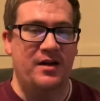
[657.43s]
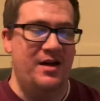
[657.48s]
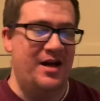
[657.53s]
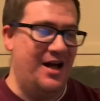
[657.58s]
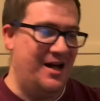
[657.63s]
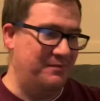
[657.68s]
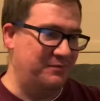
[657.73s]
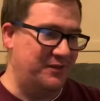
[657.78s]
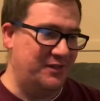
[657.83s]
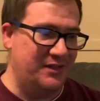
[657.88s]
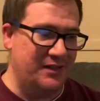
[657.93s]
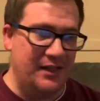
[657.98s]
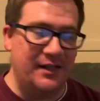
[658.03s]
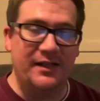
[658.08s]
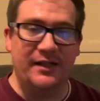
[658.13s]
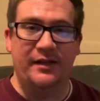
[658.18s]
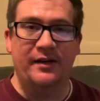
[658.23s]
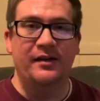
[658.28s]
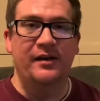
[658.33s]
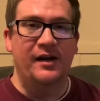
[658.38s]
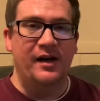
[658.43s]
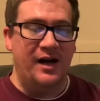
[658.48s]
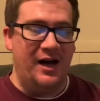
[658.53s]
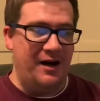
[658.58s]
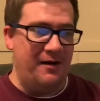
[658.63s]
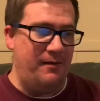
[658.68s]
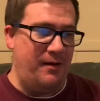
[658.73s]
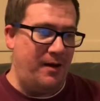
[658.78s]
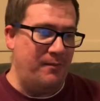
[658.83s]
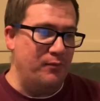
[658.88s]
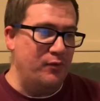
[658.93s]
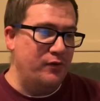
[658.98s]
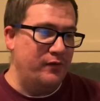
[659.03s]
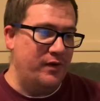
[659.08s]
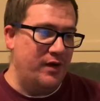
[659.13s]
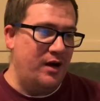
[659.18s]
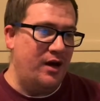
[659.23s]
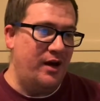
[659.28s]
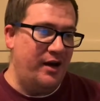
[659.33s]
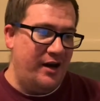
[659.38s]
I'm done. I'm moving
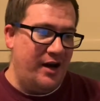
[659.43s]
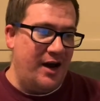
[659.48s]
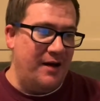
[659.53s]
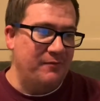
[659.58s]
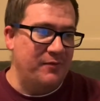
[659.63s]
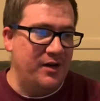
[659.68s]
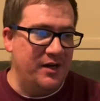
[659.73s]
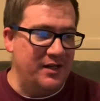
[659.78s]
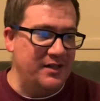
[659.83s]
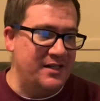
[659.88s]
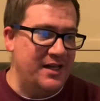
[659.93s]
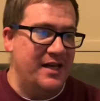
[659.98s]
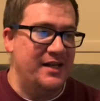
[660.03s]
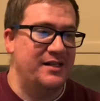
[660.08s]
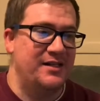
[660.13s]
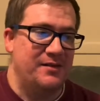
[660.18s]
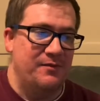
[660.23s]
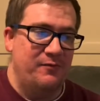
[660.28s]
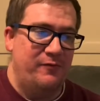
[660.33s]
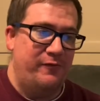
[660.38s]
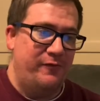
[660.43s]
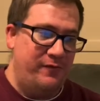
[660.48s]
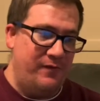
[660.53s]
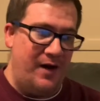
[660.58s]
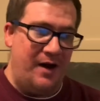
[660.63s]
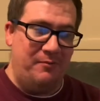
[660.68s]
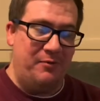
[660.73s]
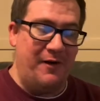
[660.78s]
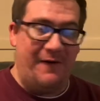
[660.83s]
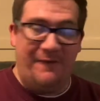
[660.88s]
on, and I'm going to take some, I'm going to